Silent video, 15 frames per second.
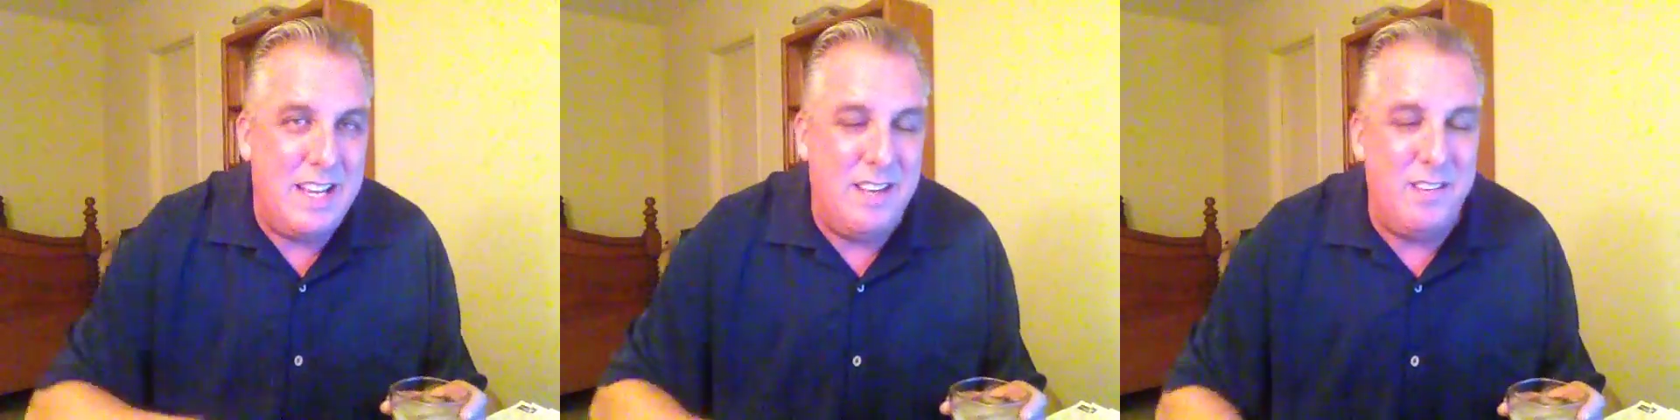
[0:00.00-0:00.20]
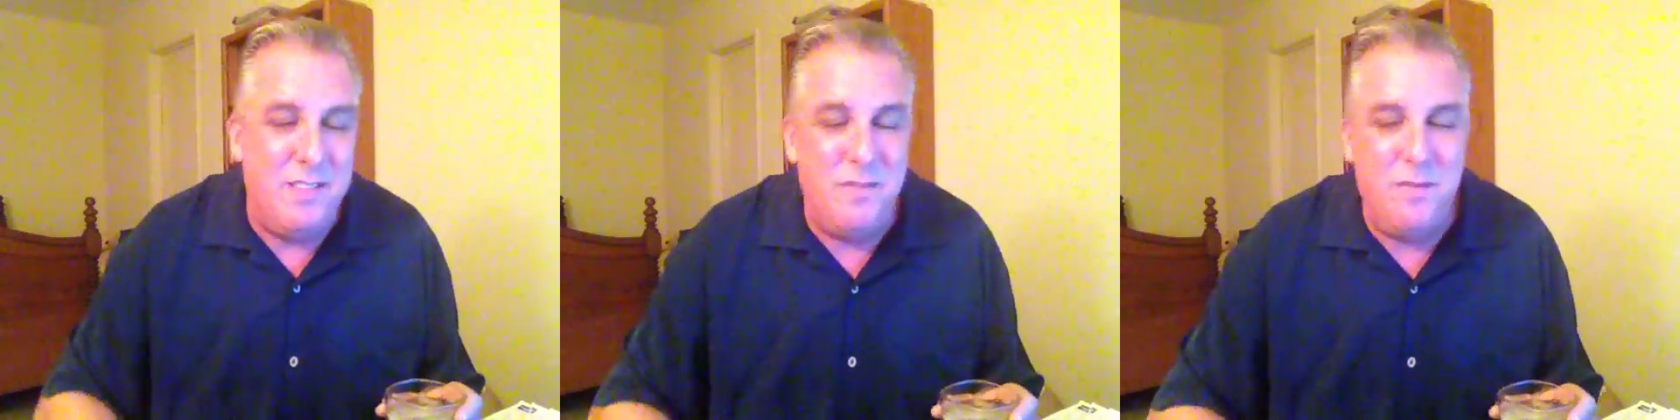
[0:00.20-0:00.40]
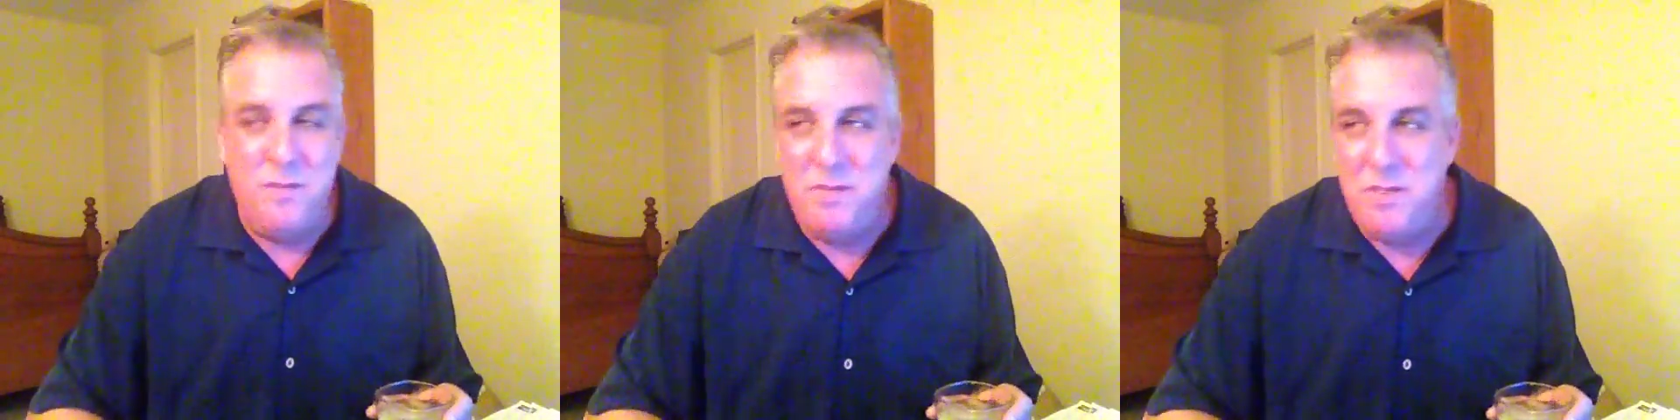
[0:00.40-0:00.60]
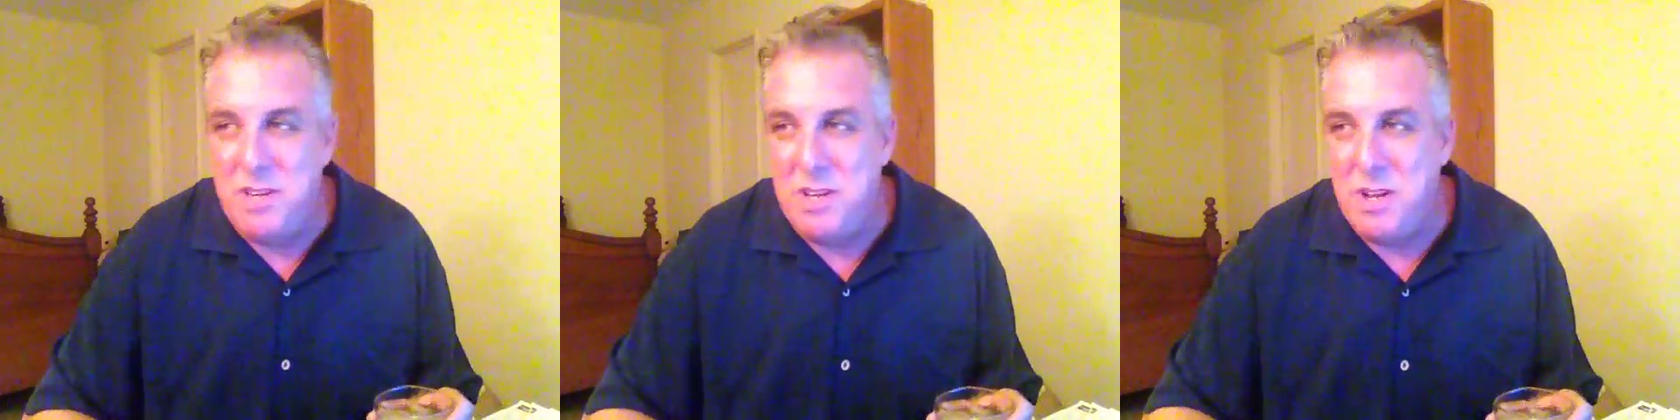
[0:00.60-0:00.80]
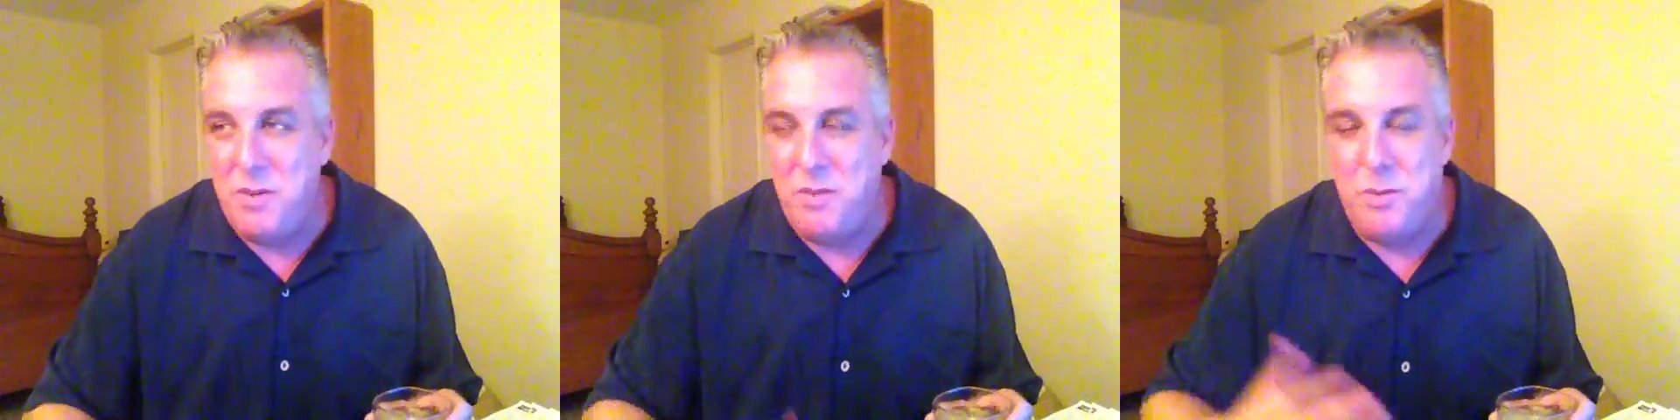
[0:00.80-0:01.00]
and, you
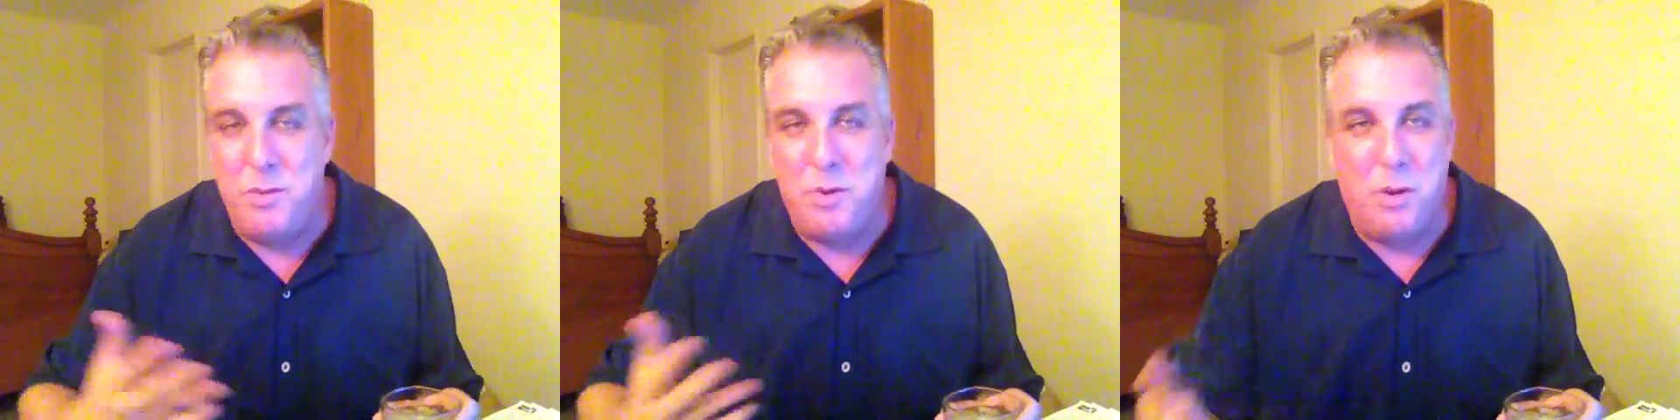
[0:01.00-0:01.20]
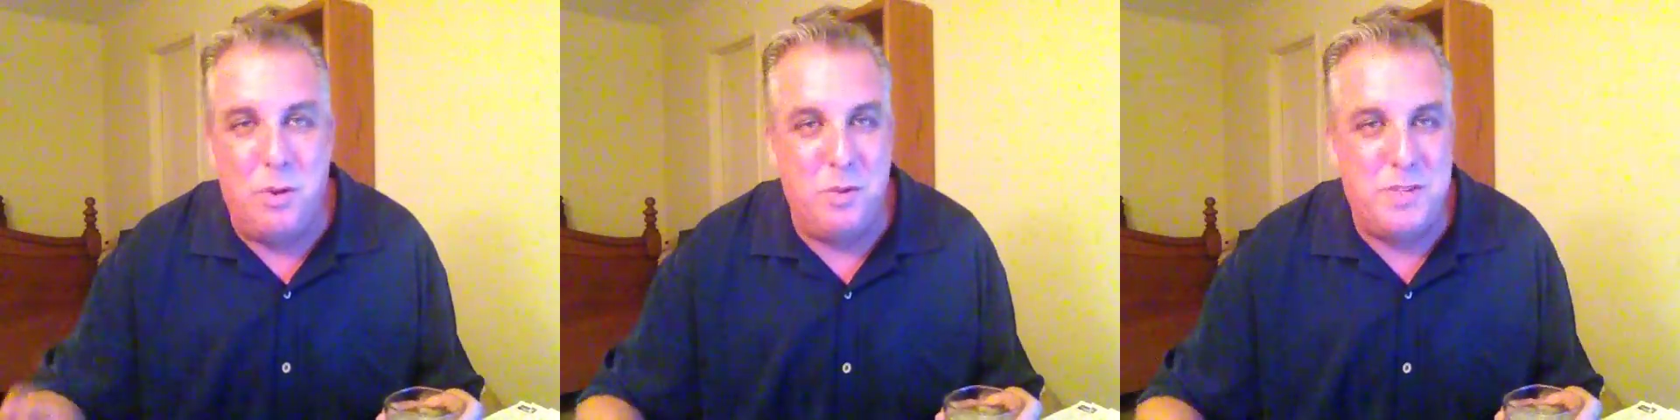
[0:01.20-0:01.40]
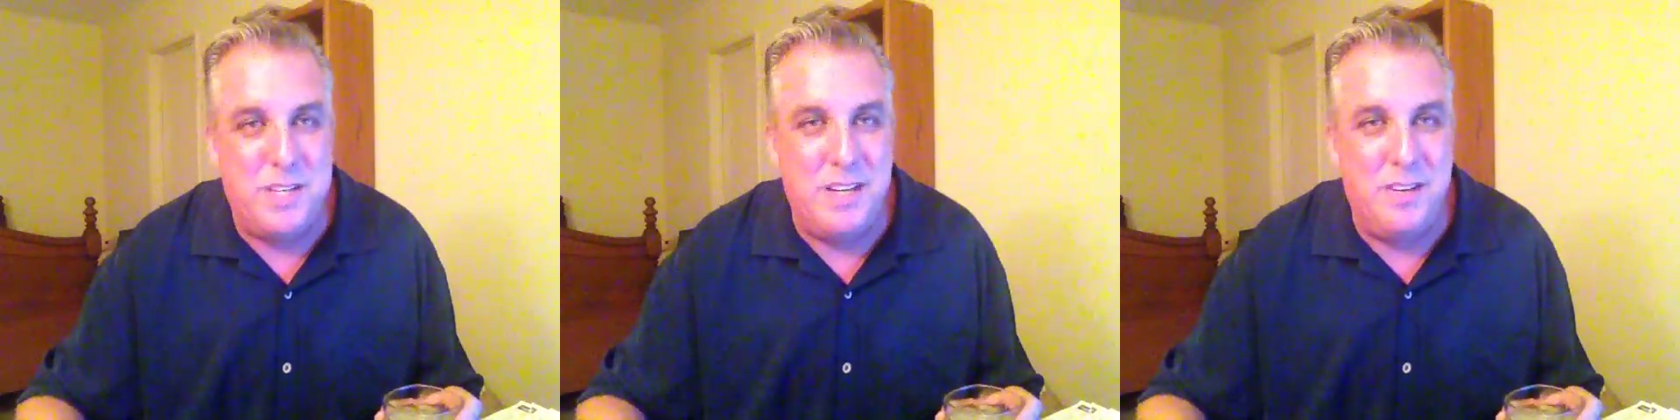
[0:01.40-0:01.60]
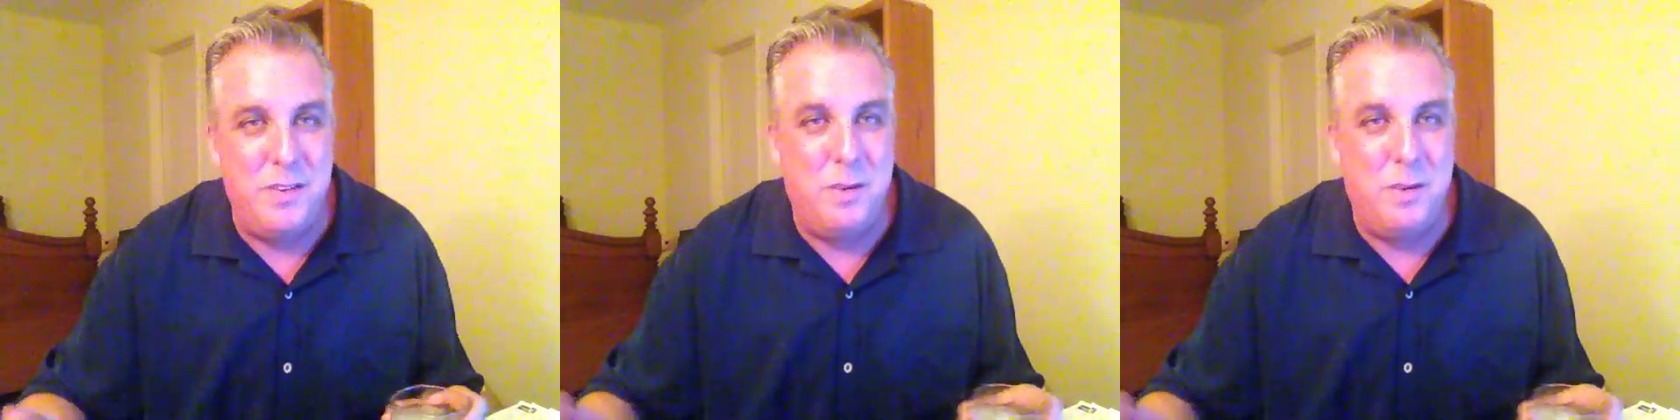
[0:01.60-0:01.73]
know, through the hotel.